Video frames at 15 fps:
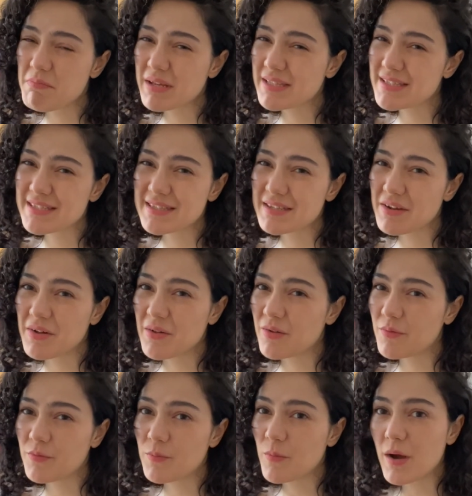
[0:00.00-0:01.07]
but
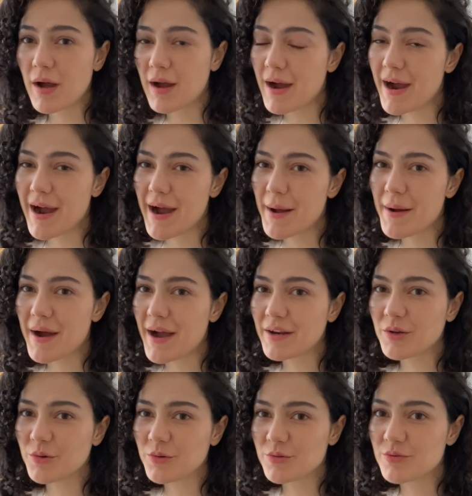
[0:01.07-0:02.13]
still I
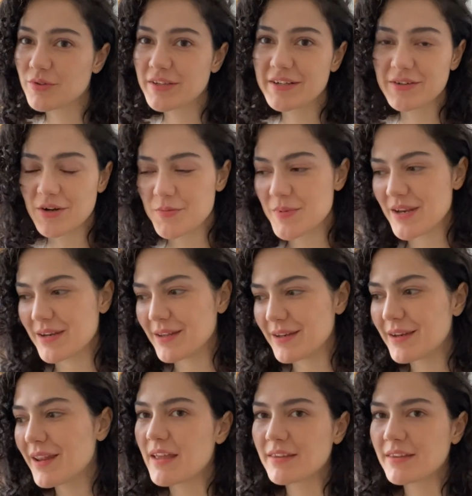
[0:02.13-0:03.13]
don't really recommend it.